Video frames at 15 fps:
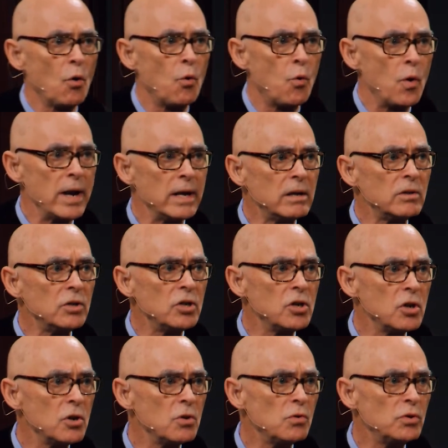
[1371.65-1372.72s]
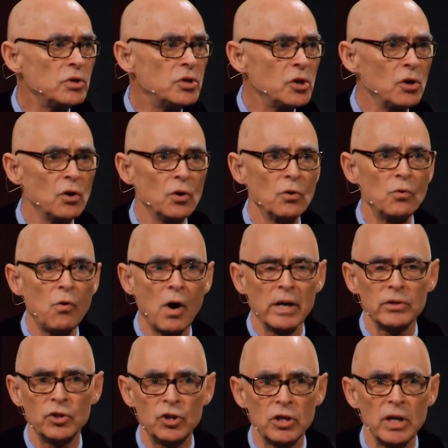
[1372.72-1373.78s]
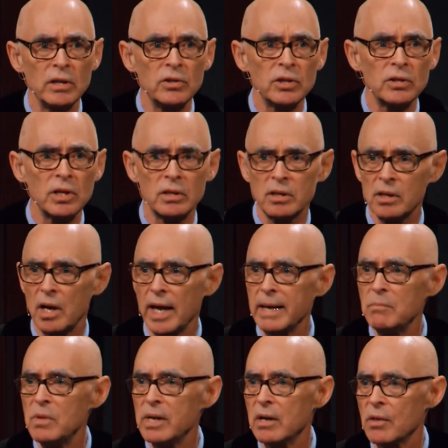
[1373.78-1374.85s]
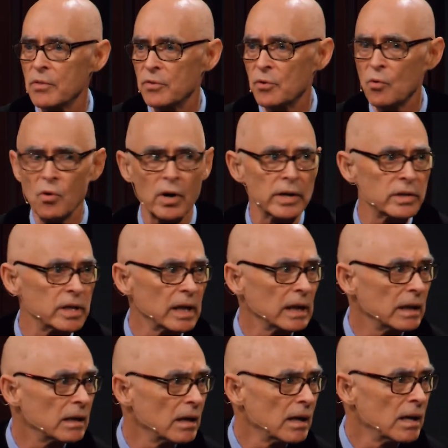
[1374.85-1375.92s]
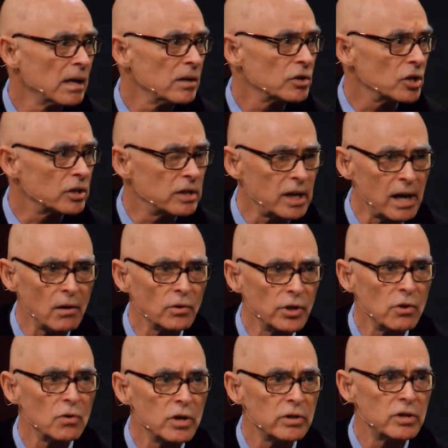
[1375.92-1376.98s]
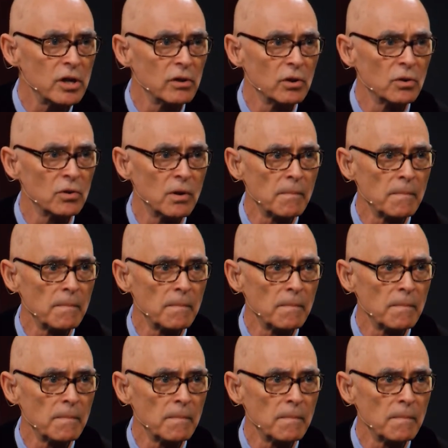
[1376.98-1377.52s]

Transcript: When you do what Jesus has claimed the authority to tell you to do,